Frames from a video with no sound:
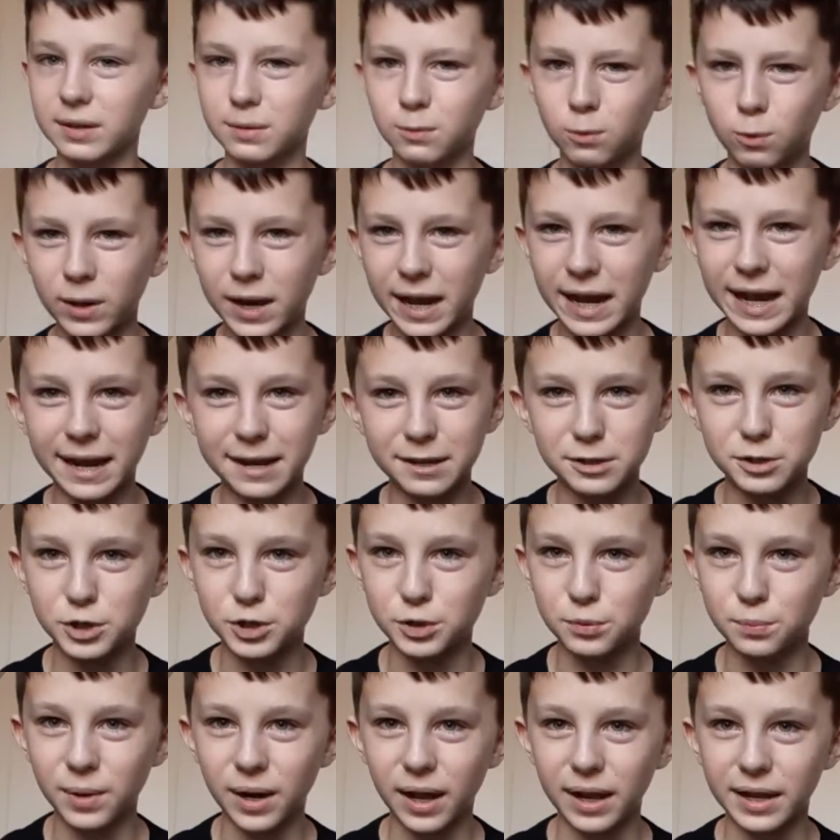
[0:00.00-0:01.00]
what age
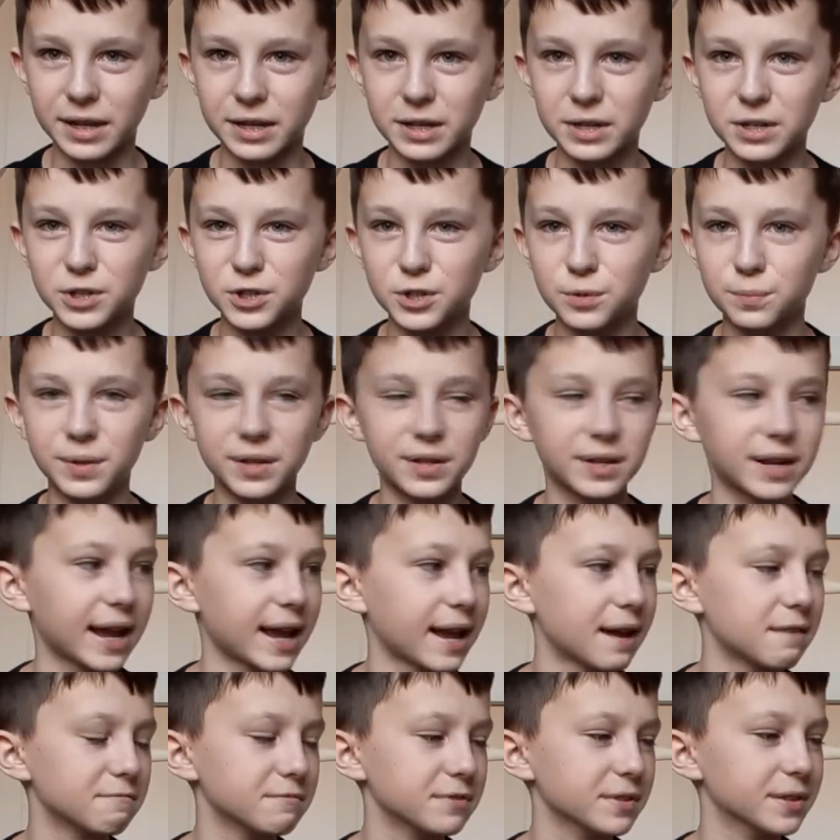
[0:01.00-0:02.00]
you probably should be to
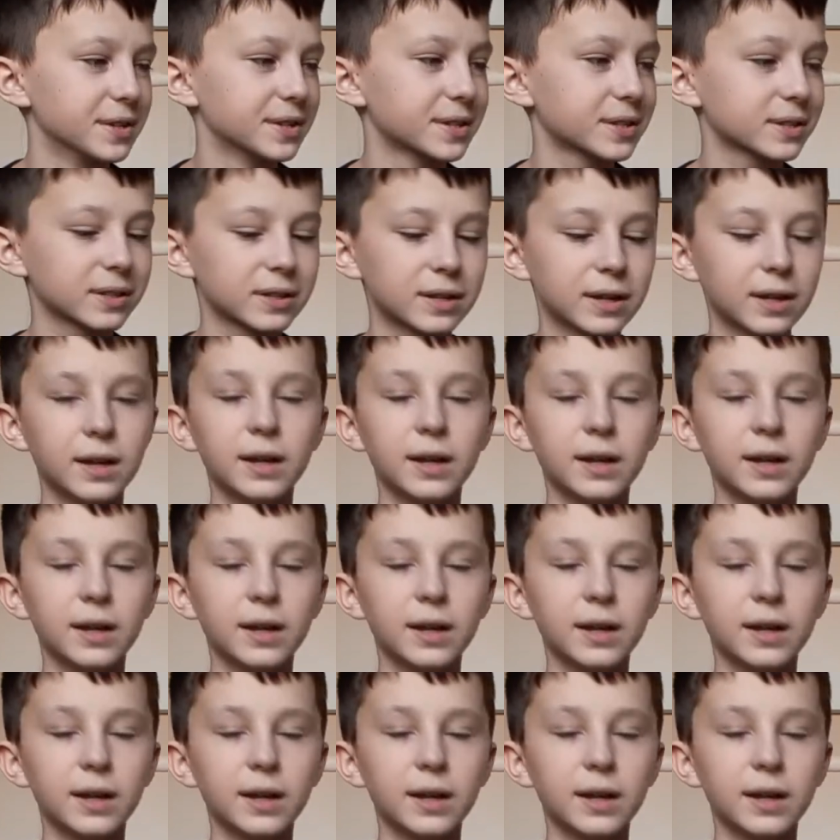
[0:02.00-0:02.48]
have this.